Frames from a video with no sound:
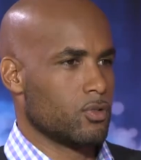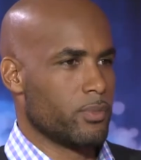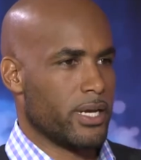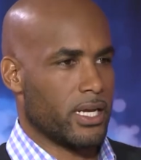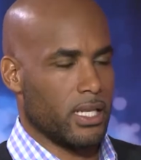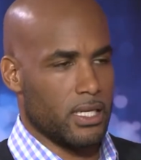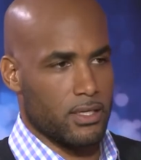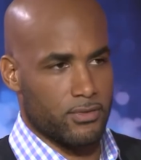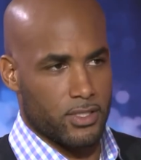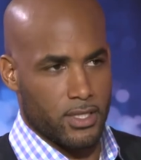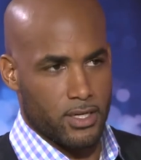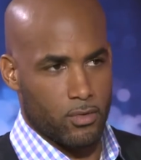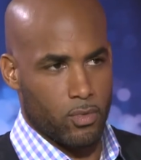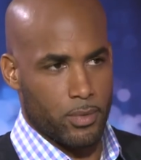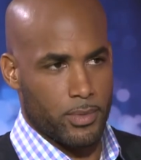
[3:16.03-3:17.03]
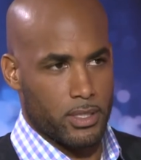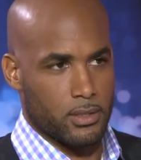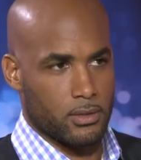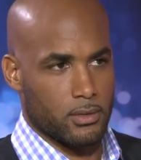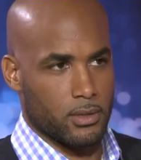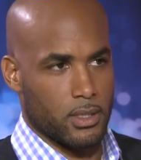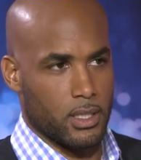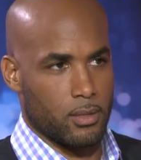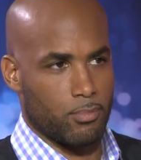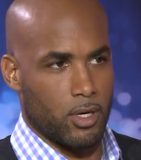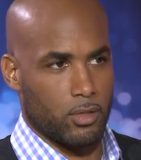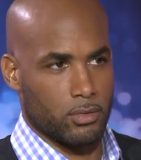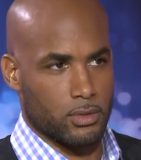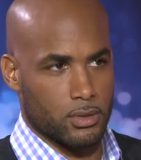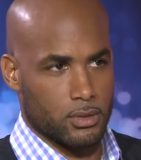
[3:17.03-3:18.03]
who make love to their women in a
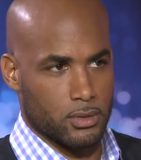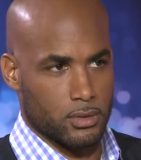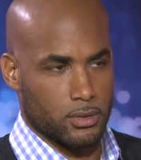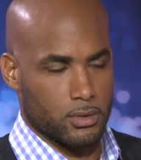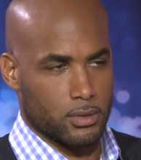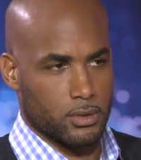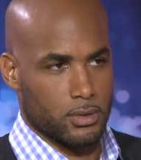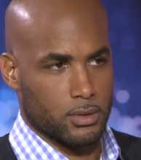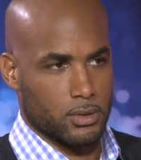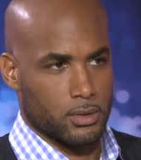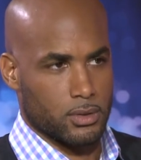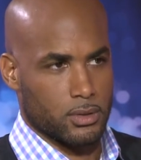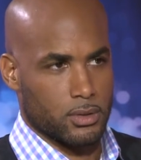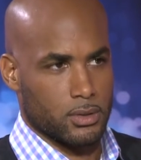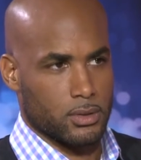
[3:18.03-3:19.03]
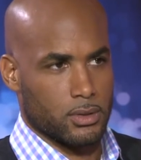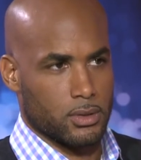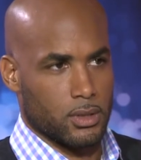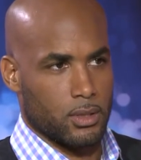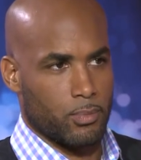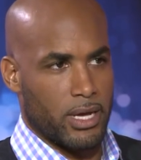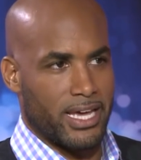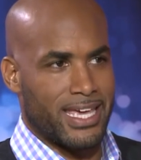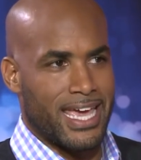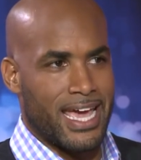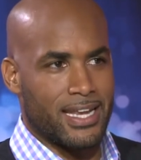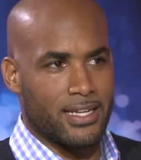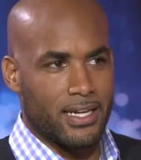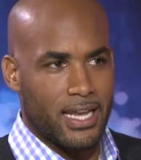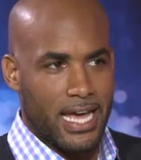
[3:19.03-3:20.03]
boat? Mm-hmm. Like
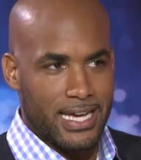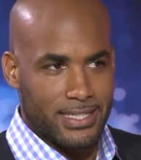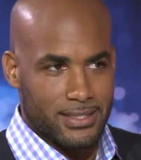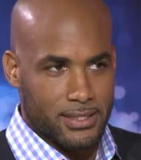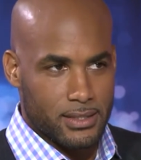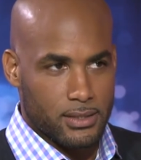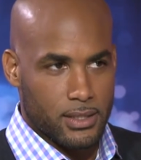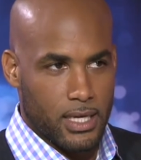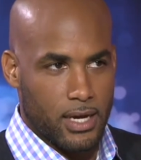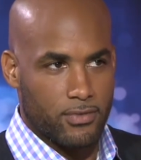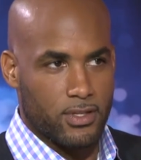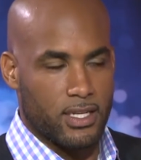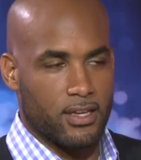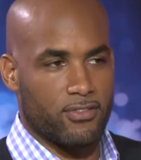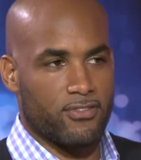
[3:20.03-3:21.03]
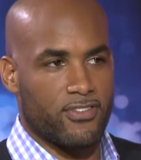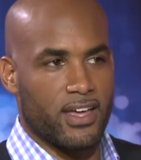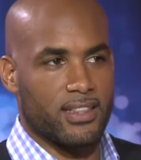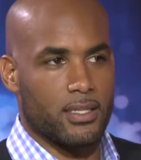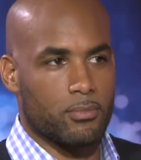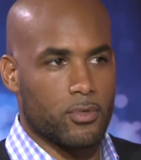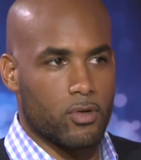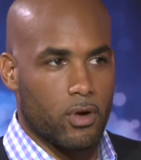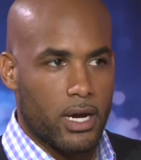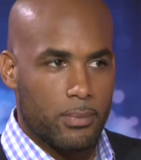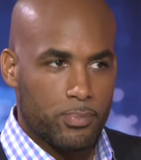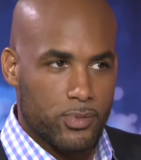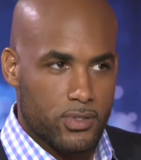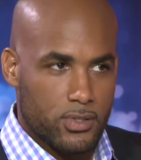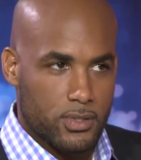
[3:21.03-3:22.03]
candlelight after they fed them
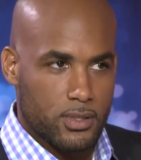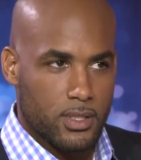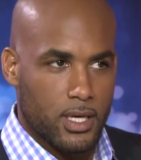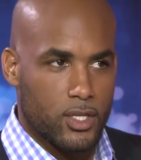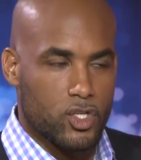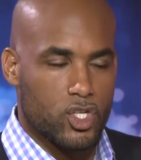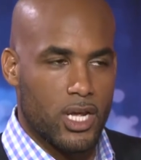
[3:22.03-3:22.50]
grapes and